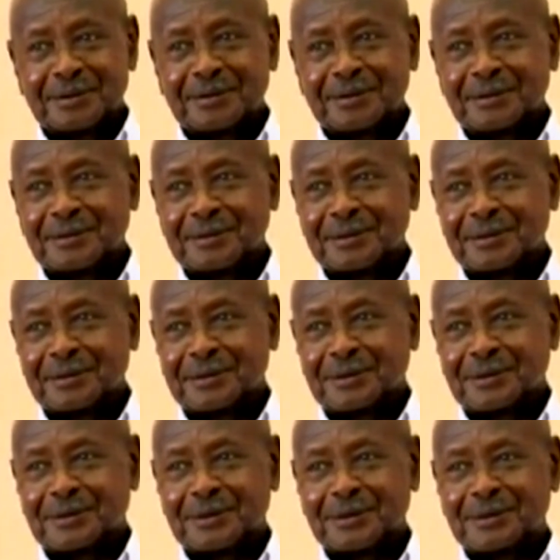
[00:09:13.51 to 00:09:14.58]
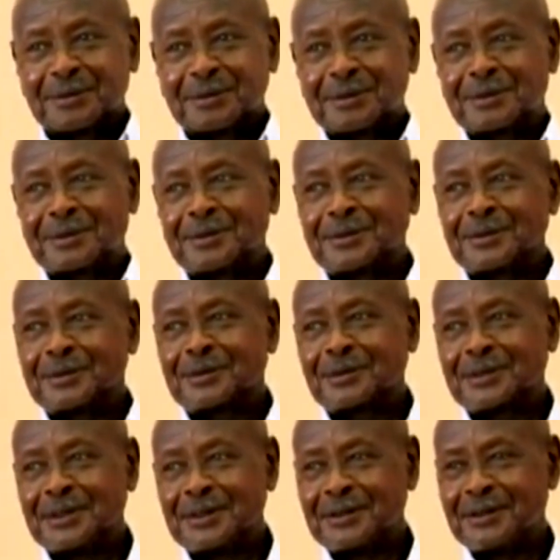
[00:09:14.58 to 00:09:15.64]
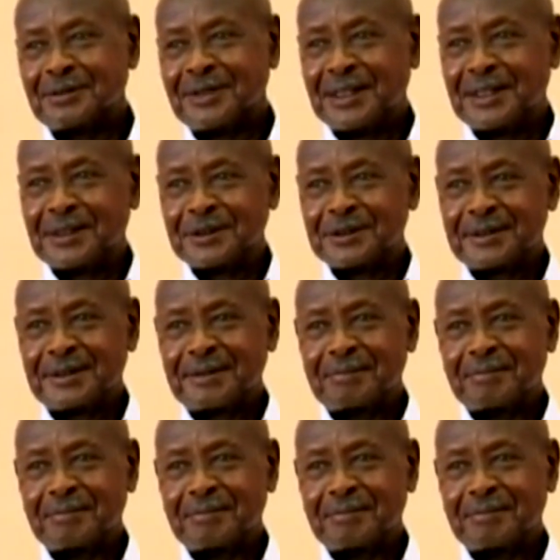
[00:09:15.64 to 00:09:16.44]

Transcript: to, to, to, to, to, to, to kill the virus.